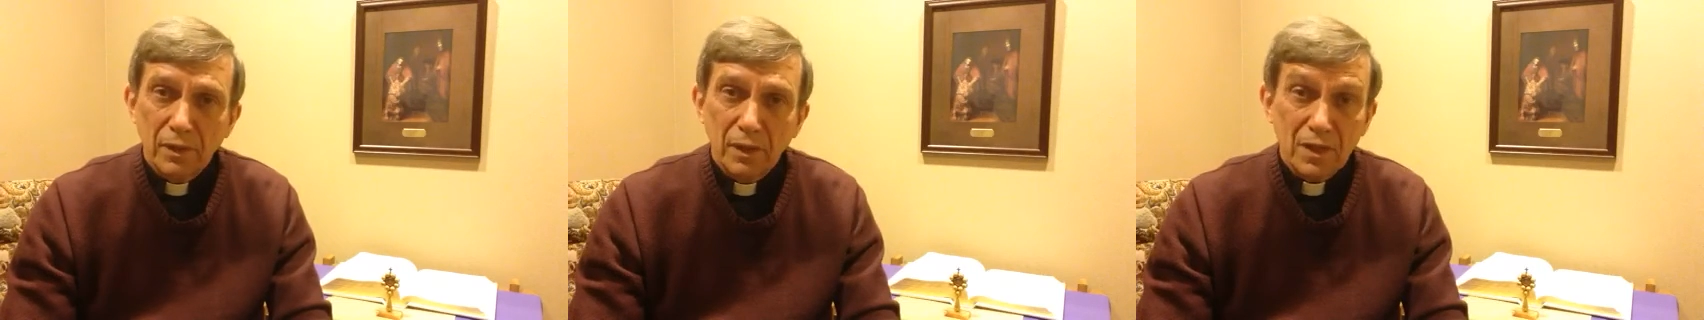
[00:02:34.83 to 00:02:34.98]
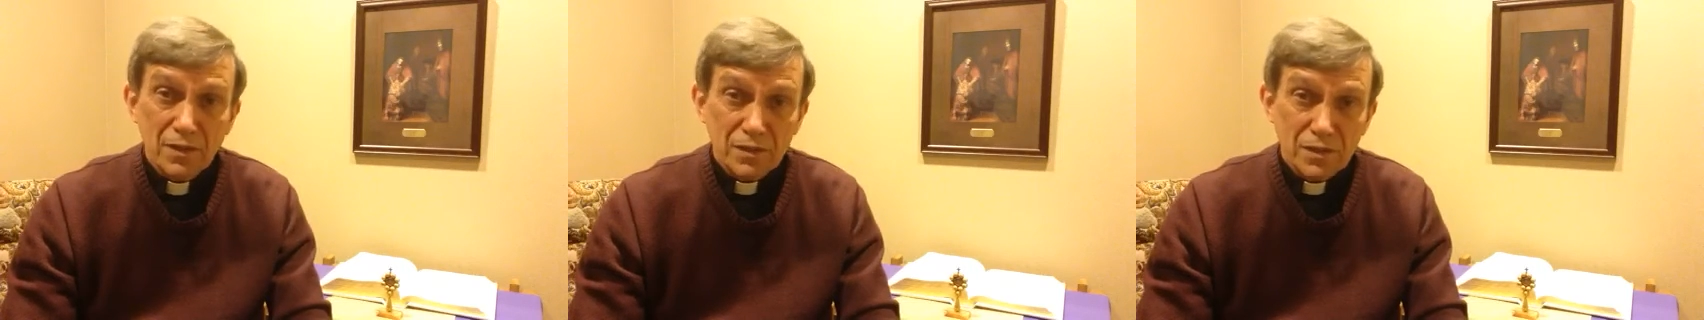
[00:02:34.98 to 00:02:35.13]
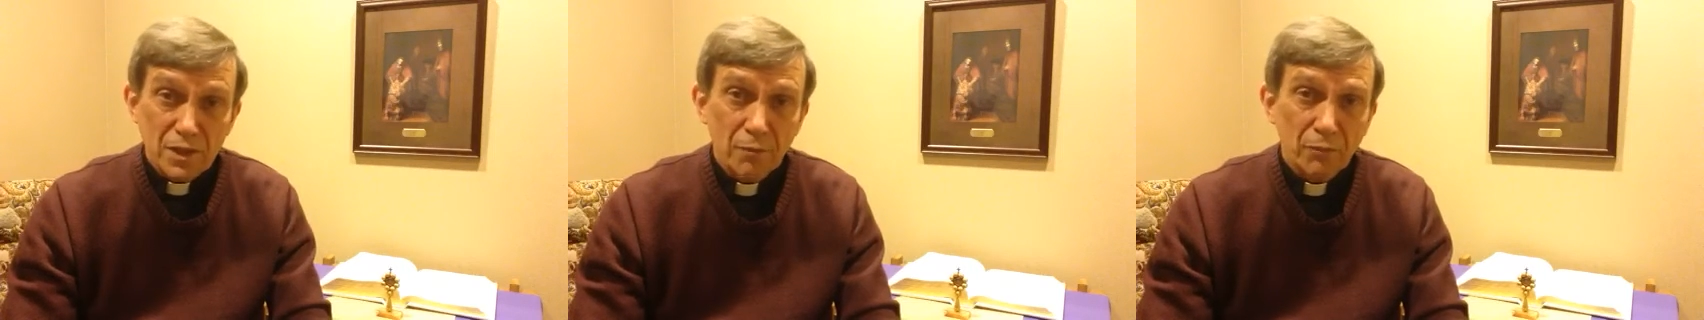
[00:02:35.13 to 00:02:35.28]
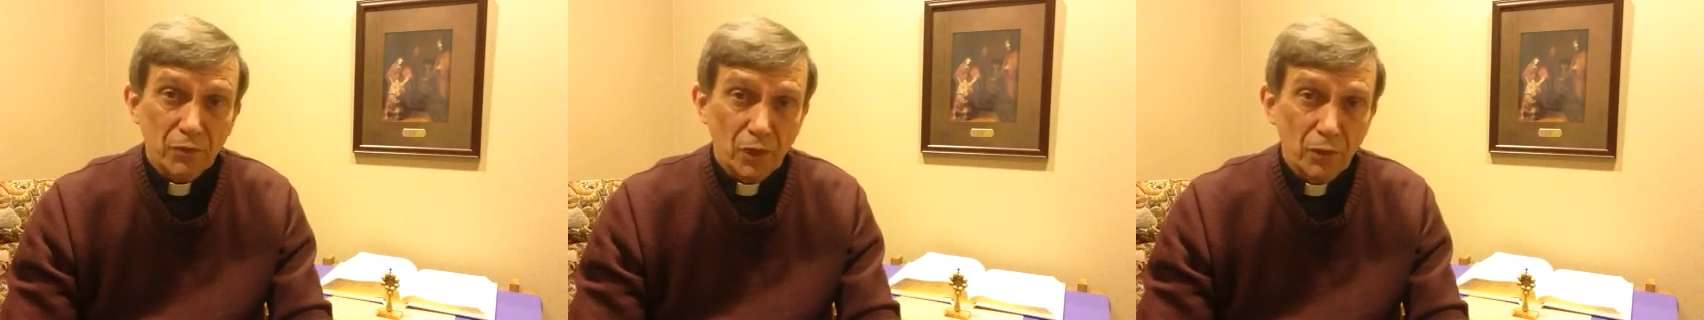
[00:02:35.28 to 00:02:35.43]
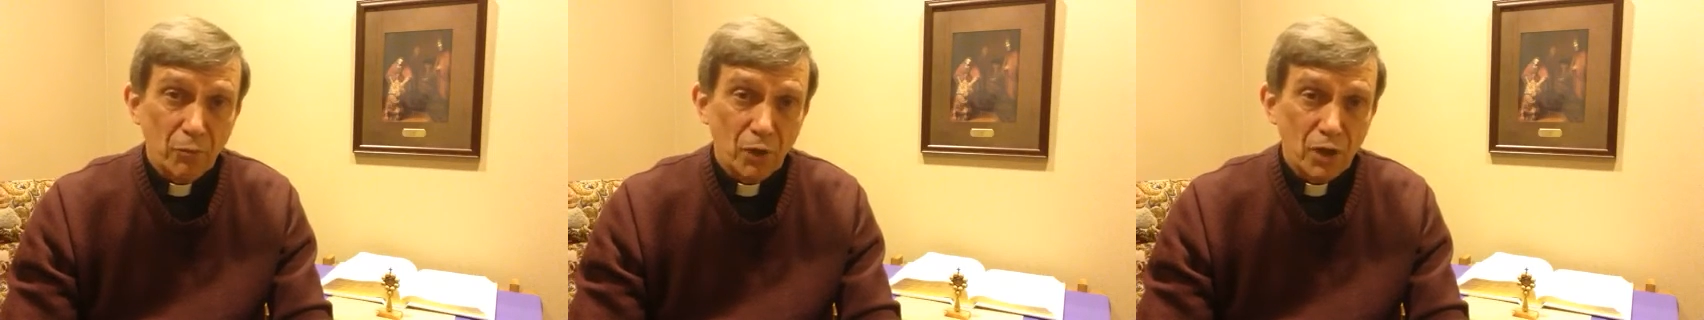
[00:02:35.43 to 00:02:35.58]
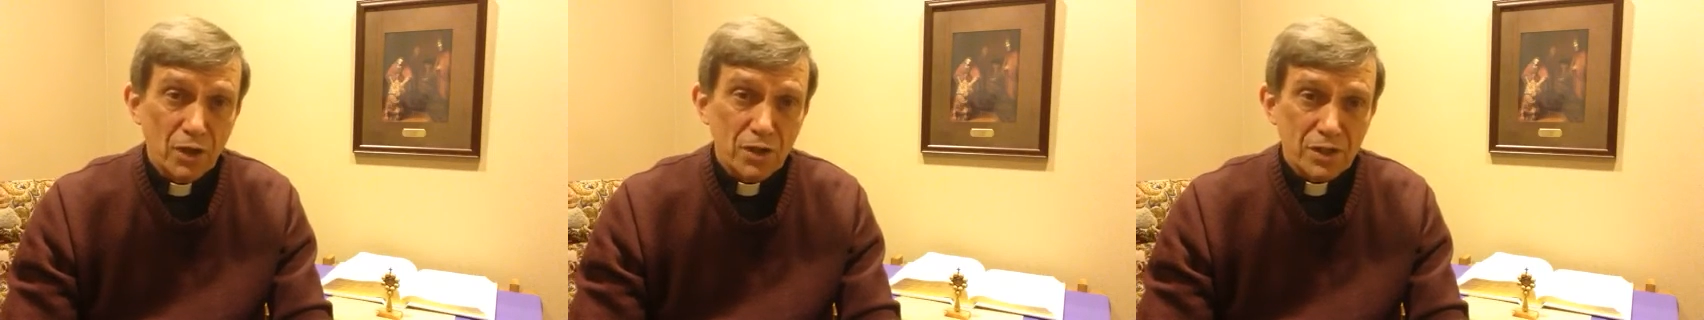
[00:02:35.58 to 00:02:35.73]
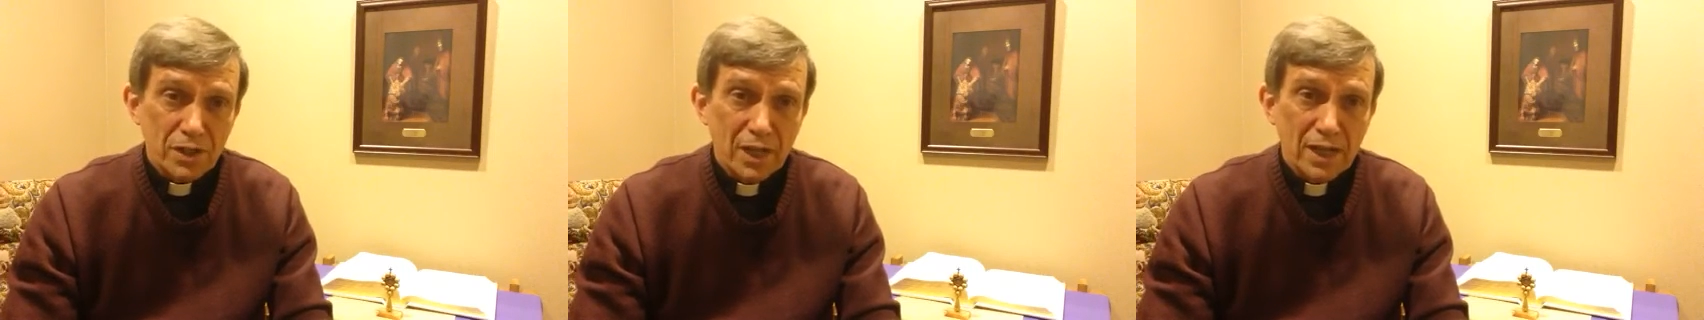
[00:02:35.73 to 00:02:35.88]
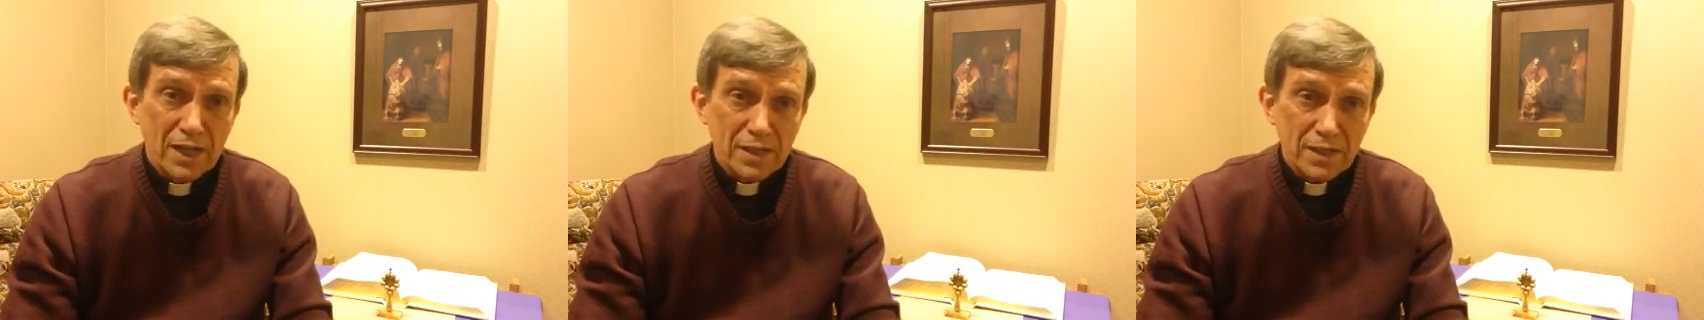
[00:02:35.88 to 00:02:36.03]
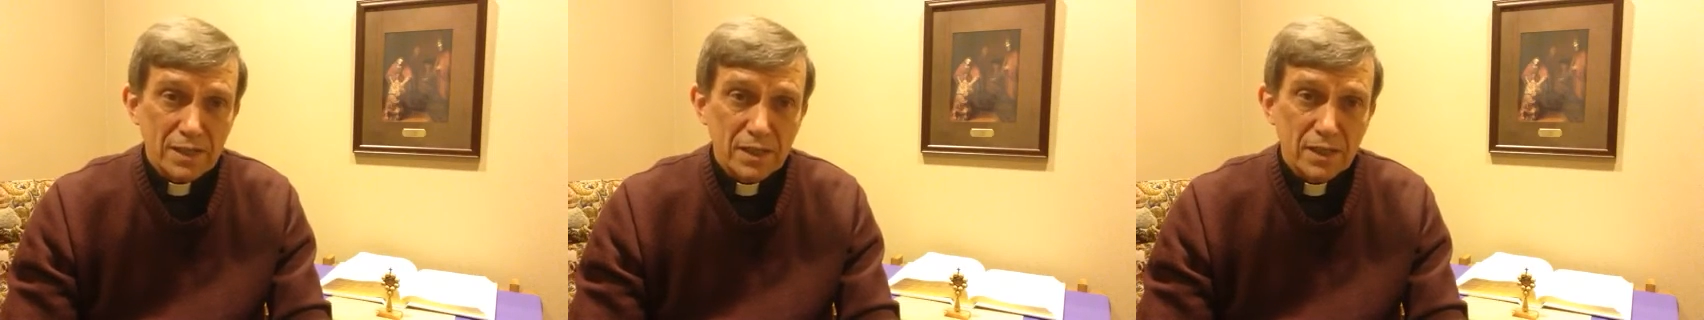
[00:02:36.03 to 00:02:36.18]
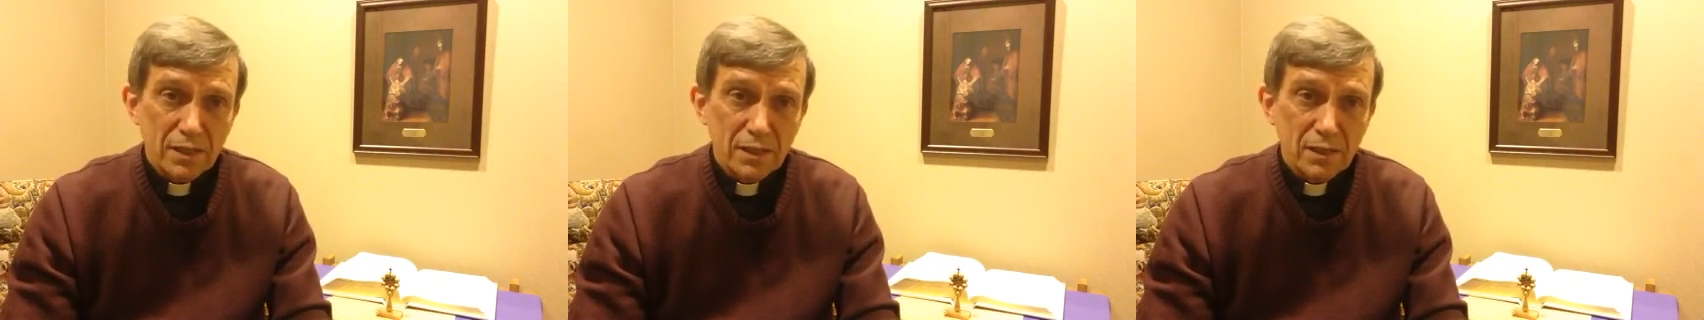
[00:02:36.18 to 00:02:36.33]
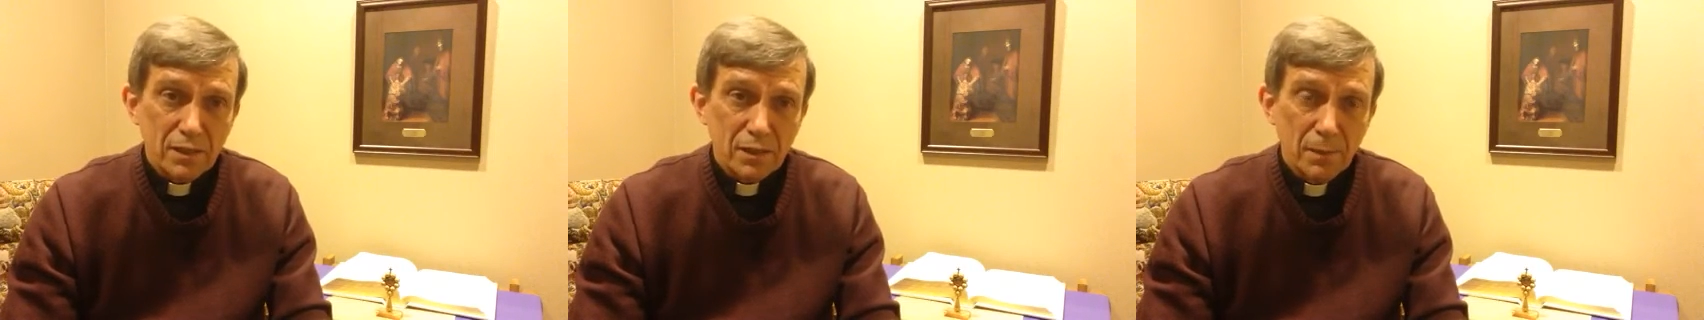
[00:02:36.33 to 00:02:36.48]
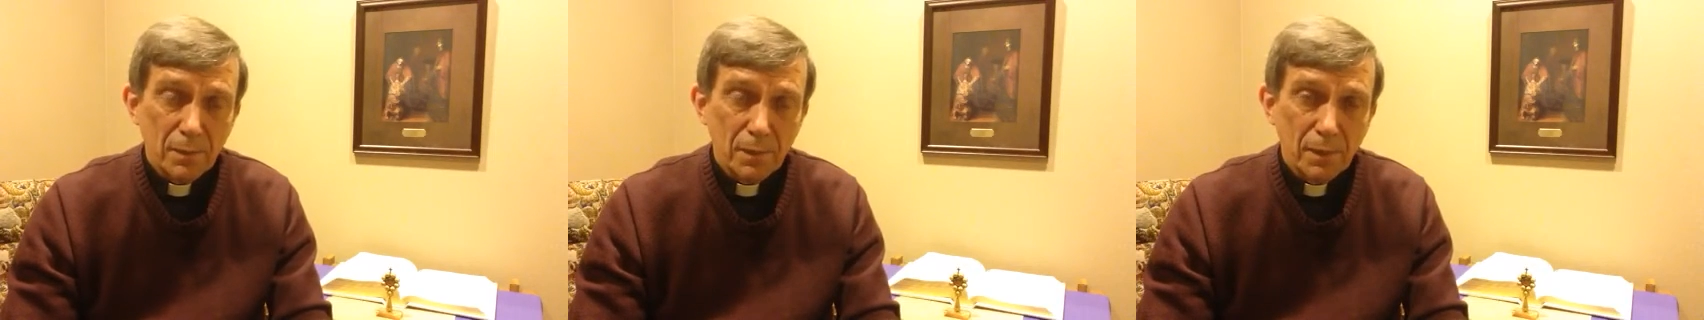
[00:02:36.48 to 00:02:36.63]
except on March 19th.